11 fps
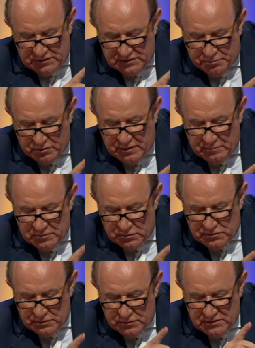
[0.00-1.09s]
this programme
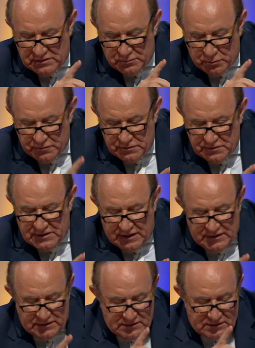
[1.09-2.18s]
want to know is if what you're
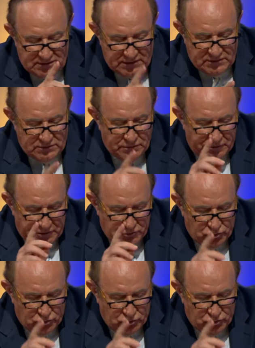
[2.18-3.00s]
telling is a scare story or